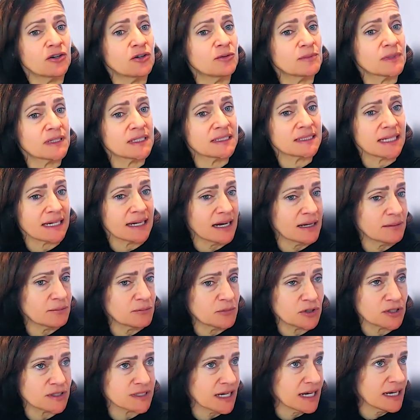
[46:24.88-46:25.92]
home because I got
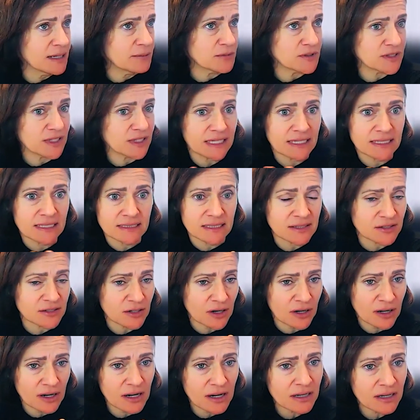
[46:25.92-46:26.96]
more time with the kids and the
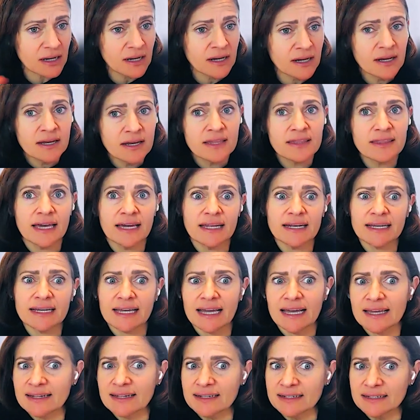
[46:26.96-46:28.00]
dog, then
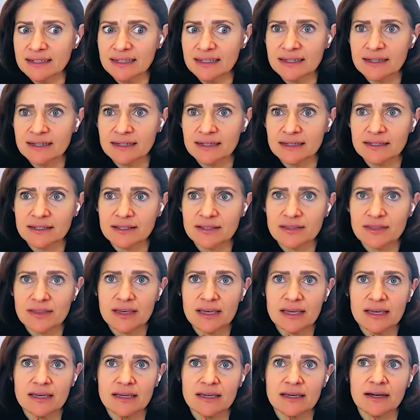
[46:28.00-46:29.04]
again,
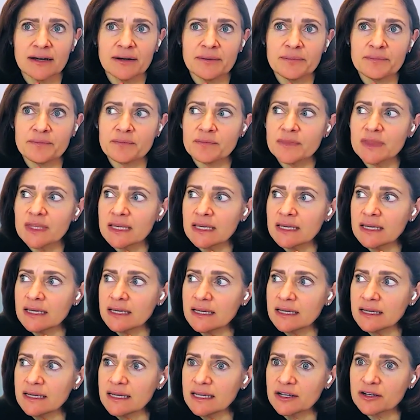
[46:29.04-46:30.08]

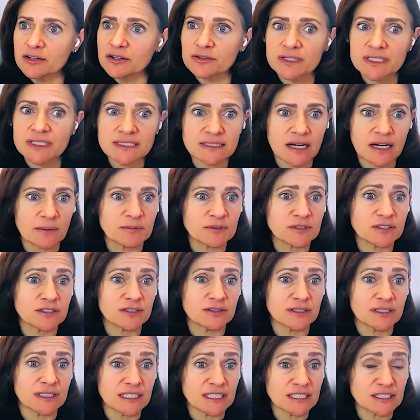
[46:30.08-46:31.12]
the increased
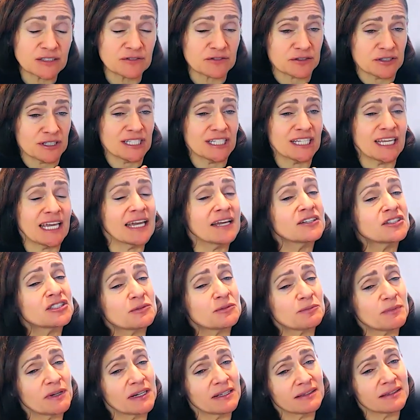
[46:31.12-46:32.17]
opportunities for
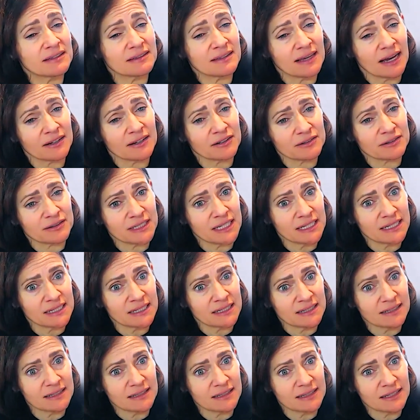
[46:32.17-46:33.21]
engagement that that
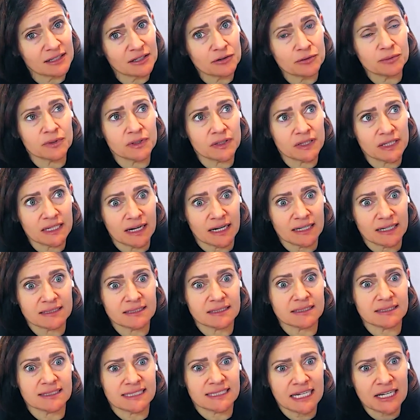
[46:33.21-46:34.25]
created, that you really got
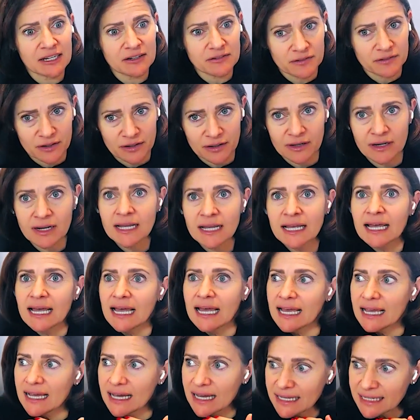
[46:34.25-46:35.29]
to savor.
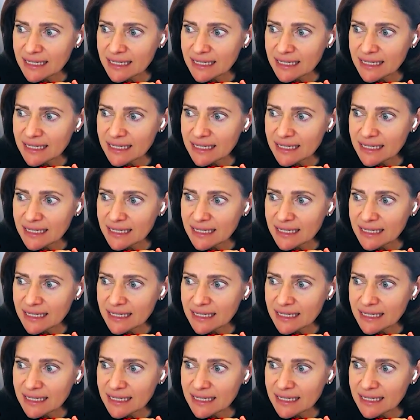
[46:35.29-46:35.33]
Hey,